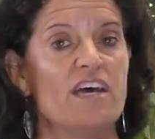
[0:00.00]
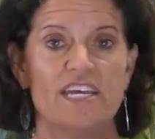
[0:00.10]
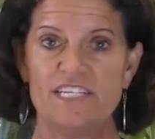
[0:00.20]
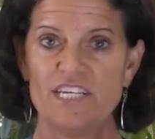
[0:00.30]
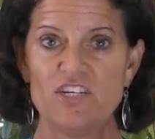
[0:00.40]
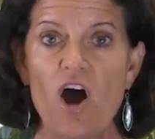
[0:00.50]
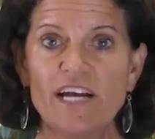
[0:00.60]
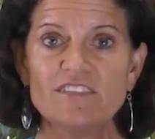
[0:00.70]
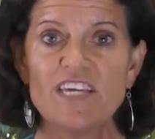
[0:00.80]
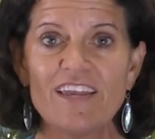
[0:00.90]
It did
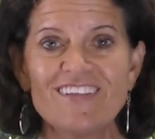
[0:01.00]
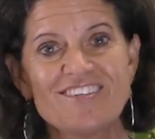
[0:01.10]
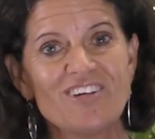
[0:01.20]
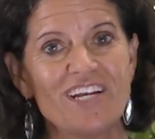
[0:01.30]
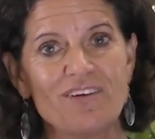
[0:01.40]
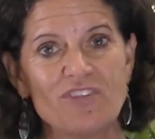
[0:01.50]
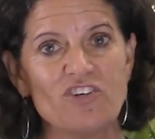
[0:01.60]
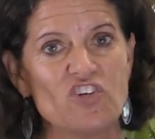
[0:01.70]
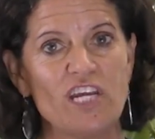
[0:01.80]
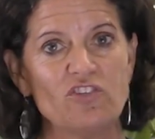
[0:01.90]
not say in the study if
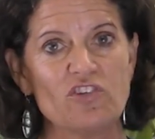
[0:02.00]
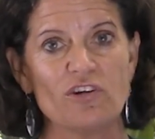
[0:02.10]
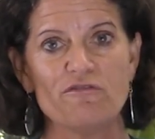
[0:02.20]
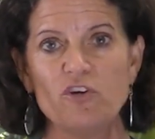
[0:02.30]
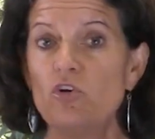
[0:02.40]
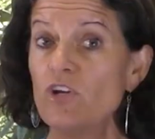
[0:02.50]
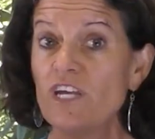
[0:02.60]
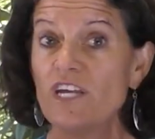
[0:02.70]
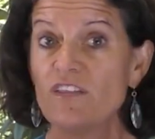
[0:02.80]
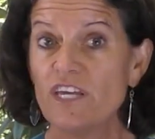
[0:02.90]
they changed their food.
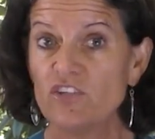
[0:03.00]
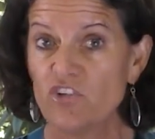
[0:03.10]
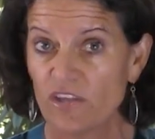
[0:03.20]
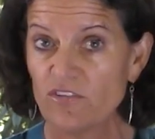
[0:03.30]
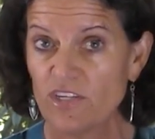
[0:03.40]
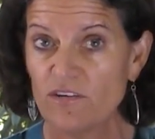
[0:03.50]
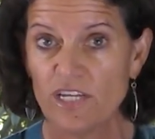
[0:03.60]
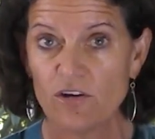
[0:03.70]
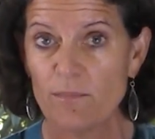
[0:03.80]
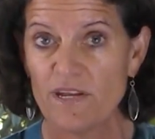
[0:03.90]
They just
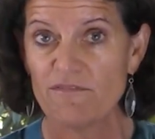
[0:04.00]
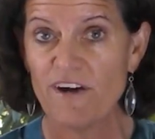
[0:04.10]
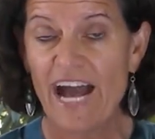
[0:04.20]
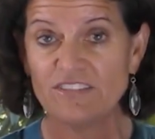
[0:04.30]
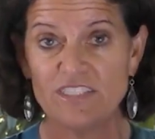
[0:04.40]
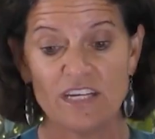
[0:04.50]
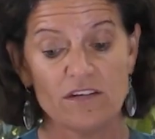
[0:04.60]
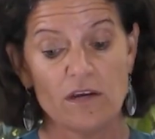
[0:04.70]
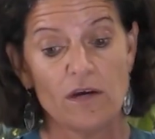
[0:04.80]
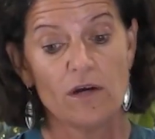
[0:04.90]
did intermittent fasting,